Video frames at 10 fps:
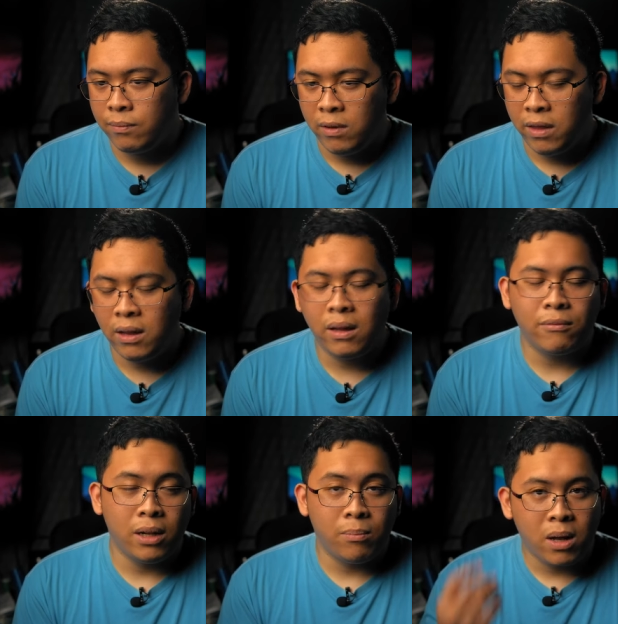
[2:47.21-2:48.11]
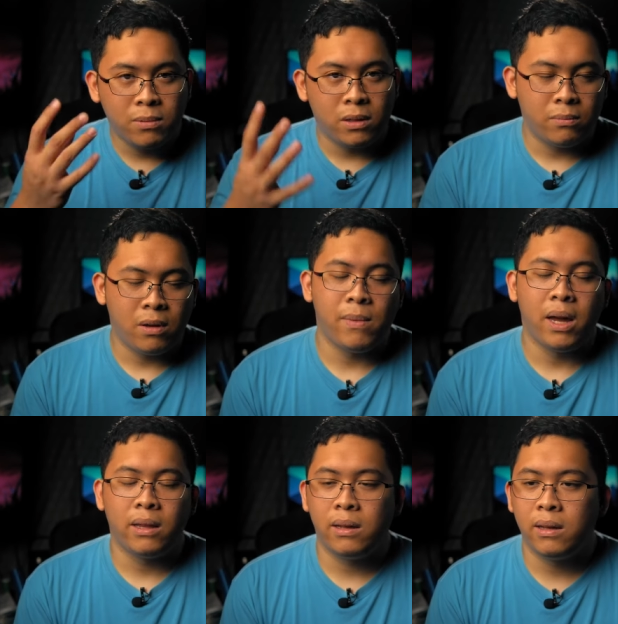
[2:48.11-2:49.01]
The thing that really pops into my
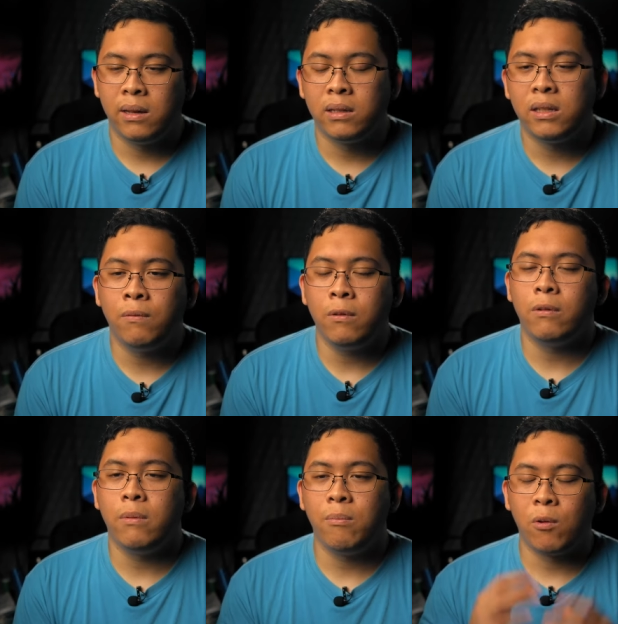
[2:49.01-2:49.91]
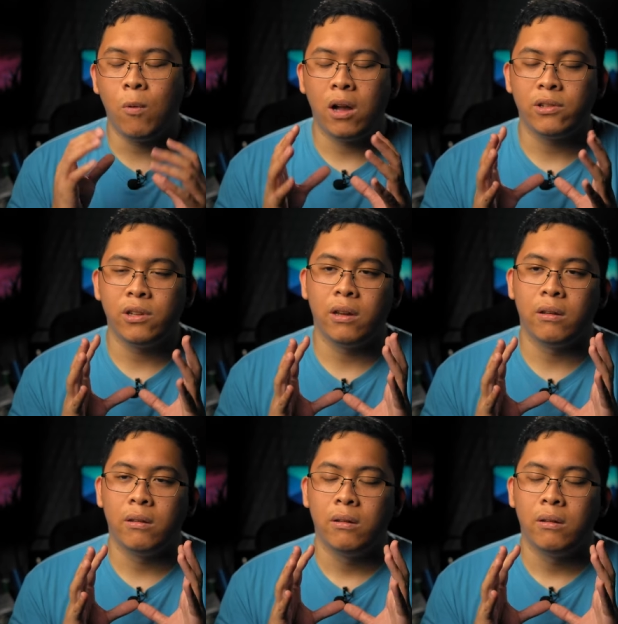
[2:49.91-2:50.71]
mind is if we remember watching